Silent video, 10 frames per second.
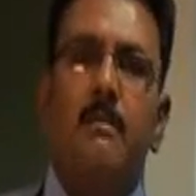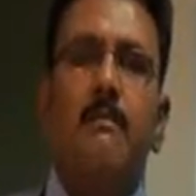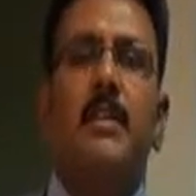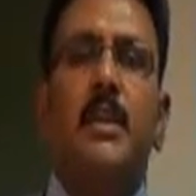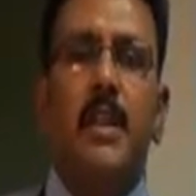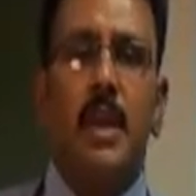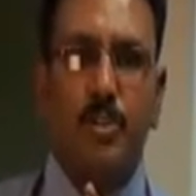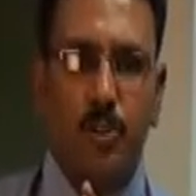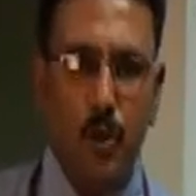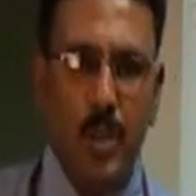whether they
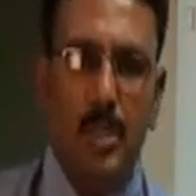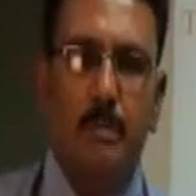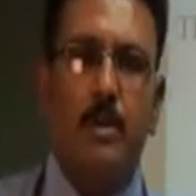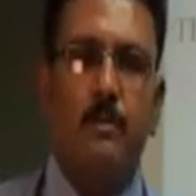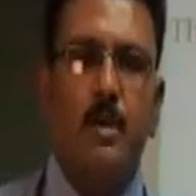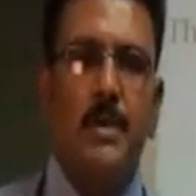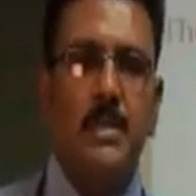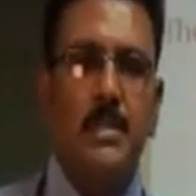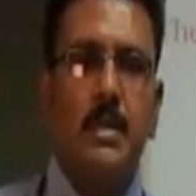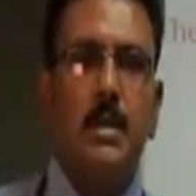are showing the
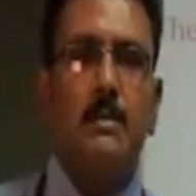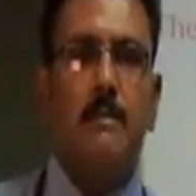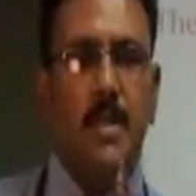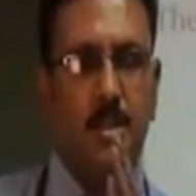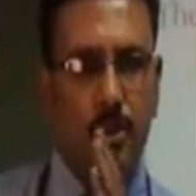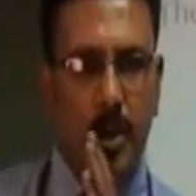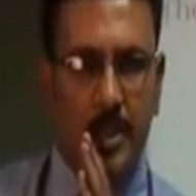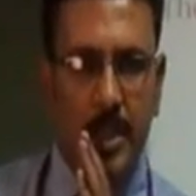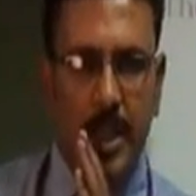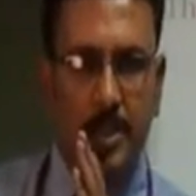performance, whether
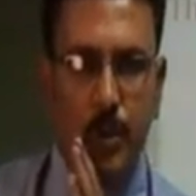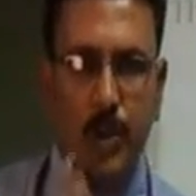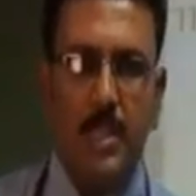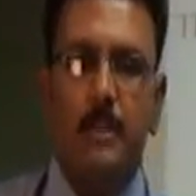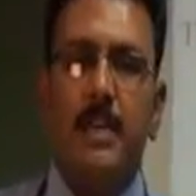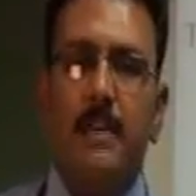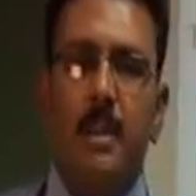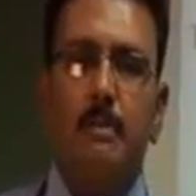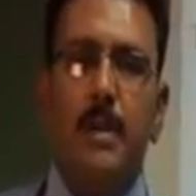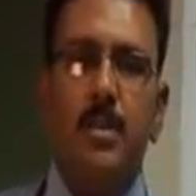they are showing the
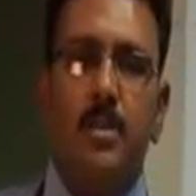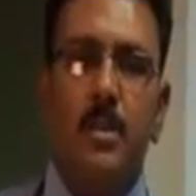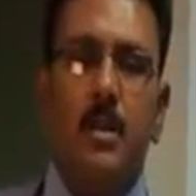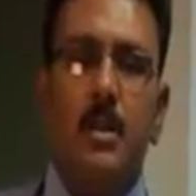development.